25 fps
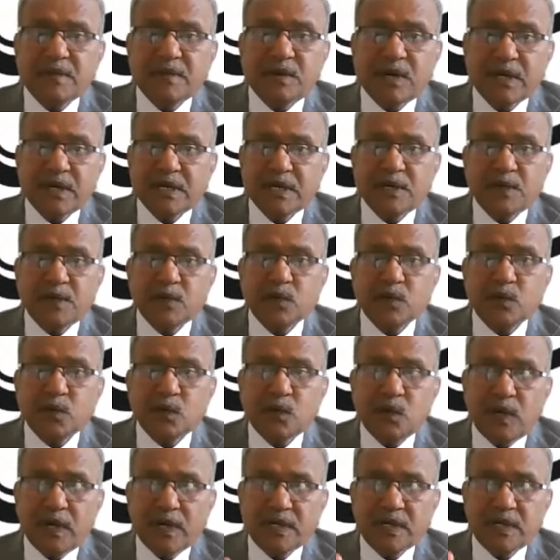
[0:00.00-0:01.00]
he wanted to
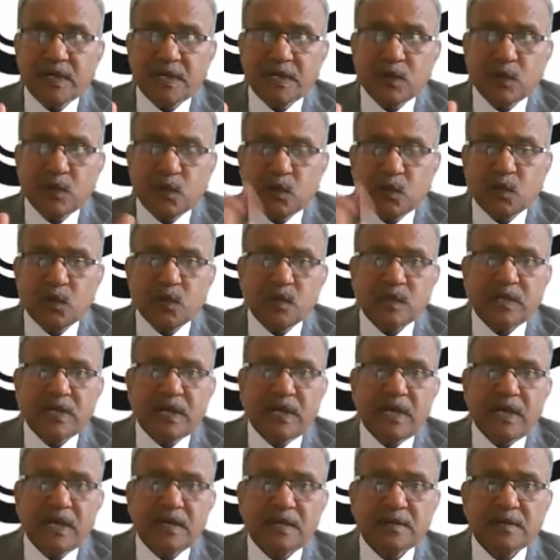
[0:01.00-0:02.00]
go and then grow
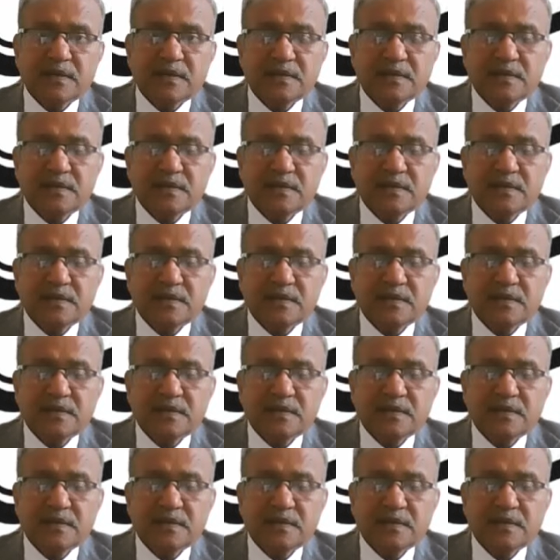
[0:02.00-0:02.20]
there.